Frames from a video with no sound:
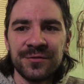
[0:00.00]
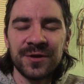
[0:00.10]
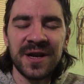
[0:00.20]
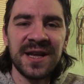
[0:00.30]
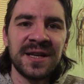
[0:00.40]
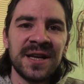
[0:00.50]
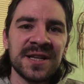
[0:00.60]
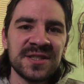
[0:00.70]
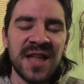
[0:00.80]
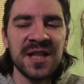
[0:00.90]
for an
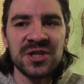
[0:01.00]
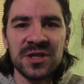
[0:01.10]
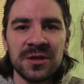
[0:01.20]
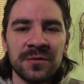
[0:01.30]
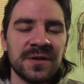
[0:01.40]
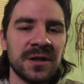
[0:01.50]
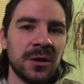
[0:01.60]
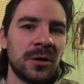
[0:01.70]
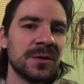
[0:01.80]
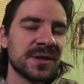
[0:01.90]
extension of the
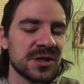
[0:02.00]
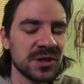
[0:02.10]
loan that